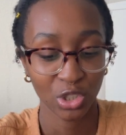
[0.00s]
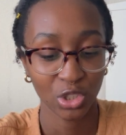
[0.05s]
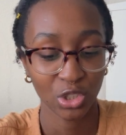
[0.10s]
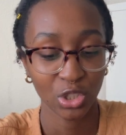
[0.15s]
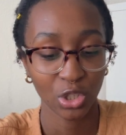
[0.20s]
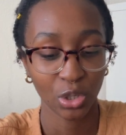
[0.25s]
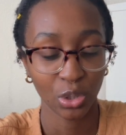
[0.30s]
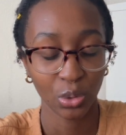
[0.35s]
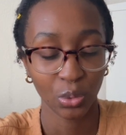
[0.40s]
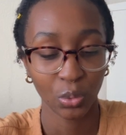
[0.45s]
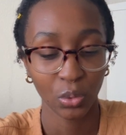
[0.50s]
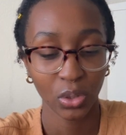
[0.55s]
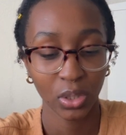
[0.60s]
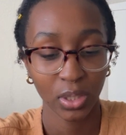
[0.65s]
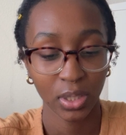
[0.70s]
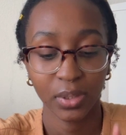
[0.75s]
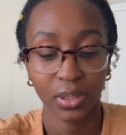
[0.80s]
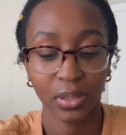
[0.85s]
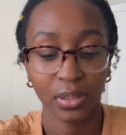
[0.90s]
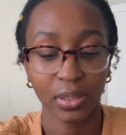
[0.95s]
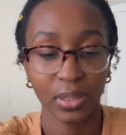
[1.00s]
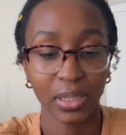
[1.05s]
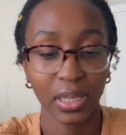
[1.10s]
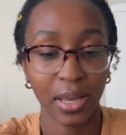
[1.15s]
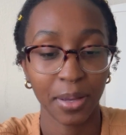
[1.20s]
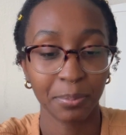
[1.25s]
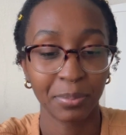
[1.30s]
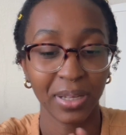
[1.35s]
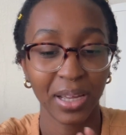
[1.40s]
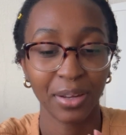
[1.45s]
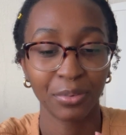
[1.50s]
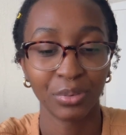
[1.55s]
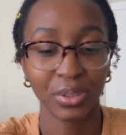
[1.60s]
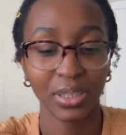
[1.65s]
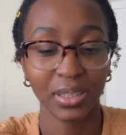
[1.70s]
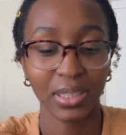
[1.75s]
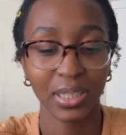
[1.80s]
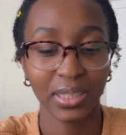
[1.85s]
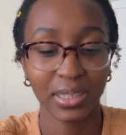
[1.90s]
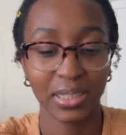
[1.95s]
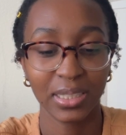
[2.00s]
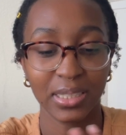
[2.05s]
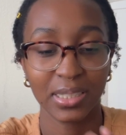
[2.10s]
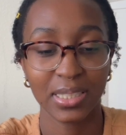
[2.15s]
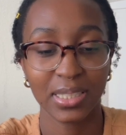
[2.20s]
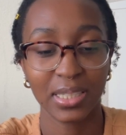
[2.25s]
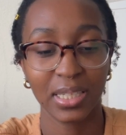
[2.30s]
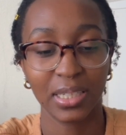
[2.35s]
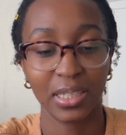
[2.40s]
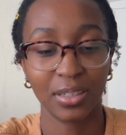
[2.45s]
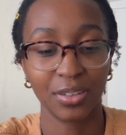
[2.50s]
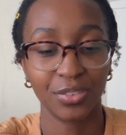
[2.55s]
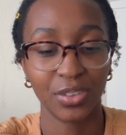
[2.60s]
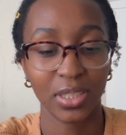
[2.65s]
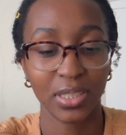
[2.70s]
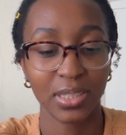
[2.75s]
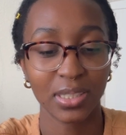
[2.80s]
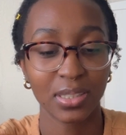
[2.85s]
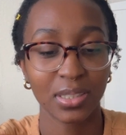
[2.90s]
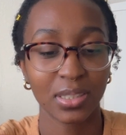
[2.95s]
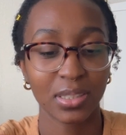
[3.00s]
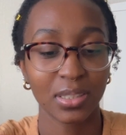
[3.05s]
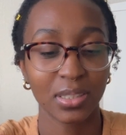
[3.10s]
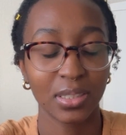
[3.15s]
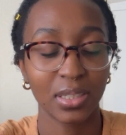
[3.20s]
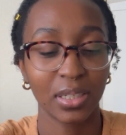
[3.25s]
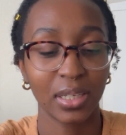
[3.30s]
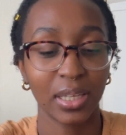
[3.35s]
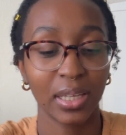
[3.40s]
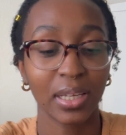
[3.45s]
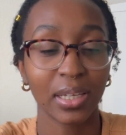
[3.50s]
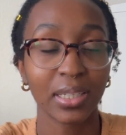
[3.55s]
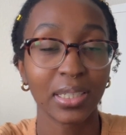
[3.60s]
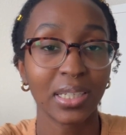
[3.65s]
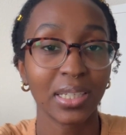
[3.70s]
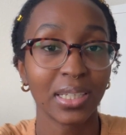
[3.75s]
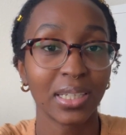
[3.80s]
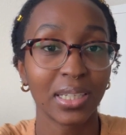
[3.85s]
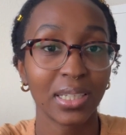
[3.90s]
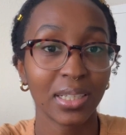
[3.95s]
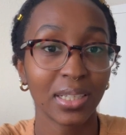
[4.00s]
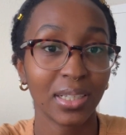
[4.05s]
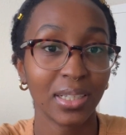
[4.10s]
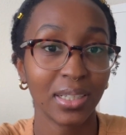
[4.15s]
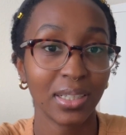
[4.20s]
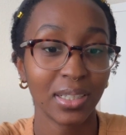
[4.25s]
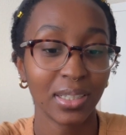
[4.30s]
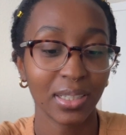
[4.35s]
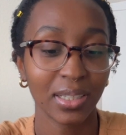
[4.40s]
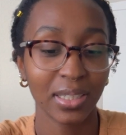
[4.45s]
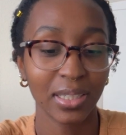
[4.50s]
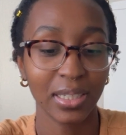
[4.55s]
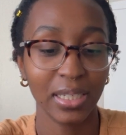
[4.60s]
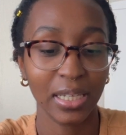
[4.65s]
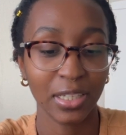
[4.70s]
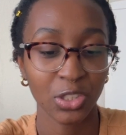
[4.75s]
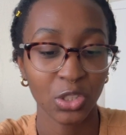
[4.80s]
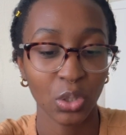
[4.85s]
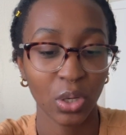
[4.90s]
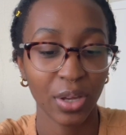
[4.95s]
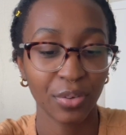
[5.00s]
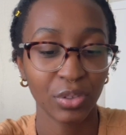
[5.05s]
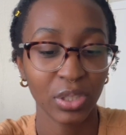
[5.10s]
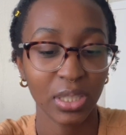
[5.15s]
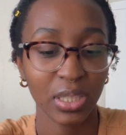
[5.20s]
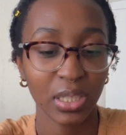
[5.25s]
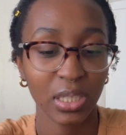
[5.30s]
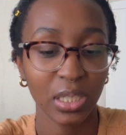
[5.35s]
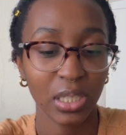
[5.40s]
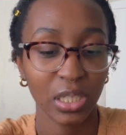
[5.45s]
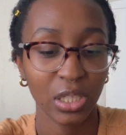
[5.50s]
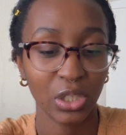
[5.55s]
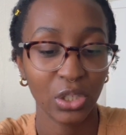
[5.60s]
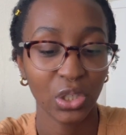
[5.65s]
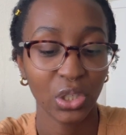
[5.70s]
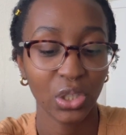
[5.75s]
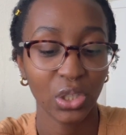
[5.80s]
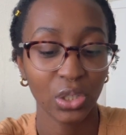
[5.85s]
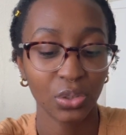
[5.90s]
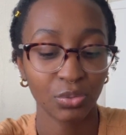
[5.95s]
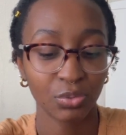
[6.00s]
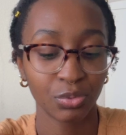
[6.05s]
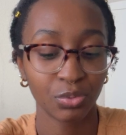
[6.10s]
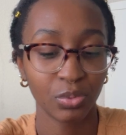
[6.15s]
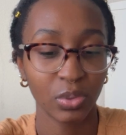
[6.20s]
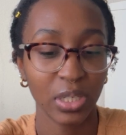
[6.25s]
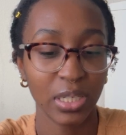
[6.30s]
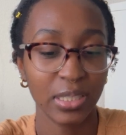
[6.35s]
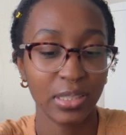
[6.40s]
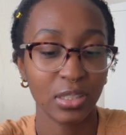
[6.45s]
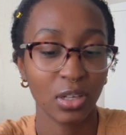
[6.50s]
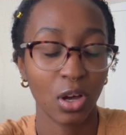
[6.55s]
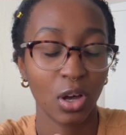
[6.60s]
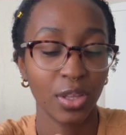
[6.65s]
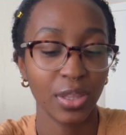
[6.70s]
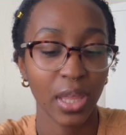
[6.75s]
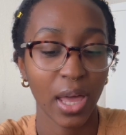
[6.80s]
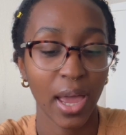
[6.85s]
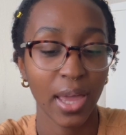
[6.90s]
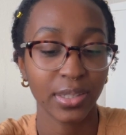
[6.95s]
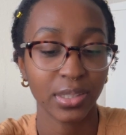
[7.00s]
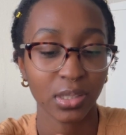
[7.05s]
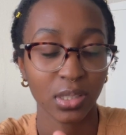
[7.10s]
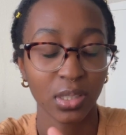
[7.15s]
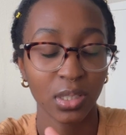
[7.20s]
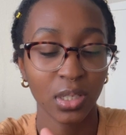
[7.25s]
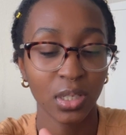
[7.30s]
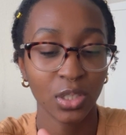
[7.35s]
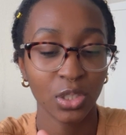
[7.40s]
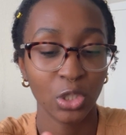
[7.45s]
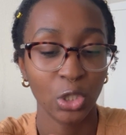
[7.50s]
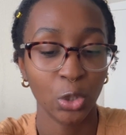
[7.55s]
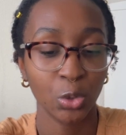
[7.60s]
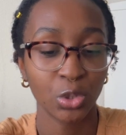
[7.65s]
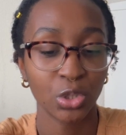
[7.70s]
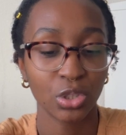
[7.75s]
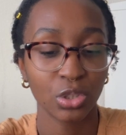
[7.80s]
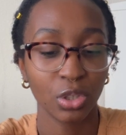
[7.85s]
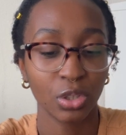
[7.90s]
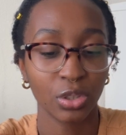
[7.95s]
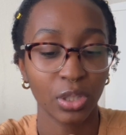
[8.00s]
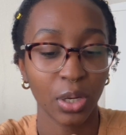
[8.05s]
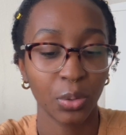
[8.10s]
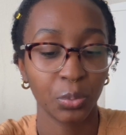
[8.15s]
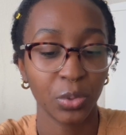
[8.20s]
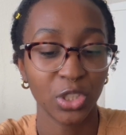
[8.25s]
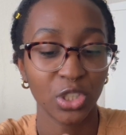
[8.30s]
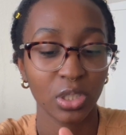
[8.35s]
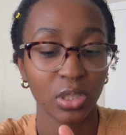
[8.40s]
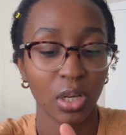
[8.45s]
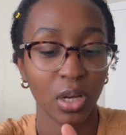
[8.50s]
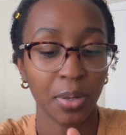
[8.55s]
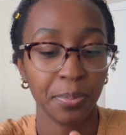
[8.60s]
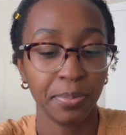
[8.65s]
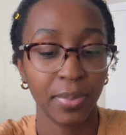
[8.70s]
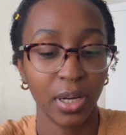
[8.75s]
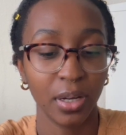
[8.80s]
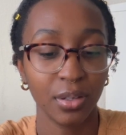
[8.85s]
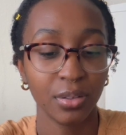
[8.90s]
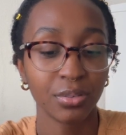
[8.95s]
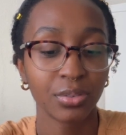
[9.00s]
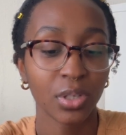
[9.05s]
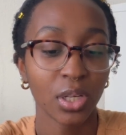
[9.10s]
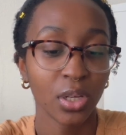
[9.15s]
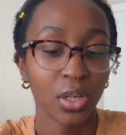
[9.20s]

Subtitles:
So yeah, but I really like the aesthetic of this, and yeah, so everything here is on that Notion or that widget above,